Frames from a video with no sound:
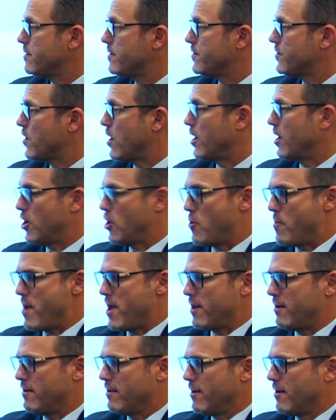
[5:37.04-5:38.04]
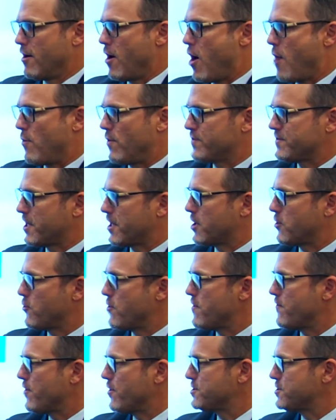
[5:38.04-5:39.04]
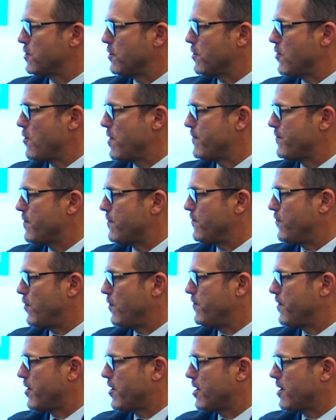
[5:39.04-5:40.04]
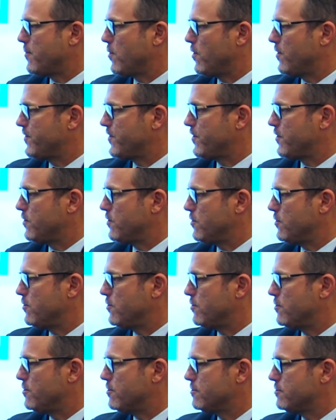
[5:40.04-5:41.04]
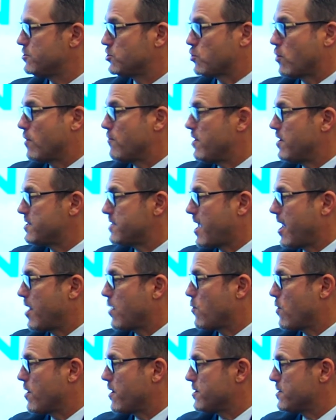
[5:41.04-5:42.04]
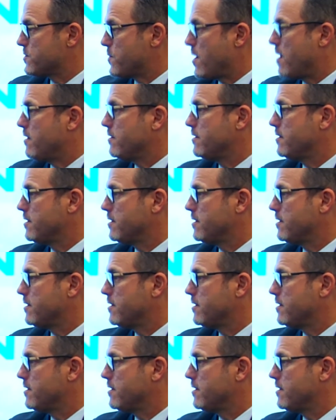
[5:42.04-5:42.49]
So a little bit almost like a reversal, going from full variable to short run static work as well.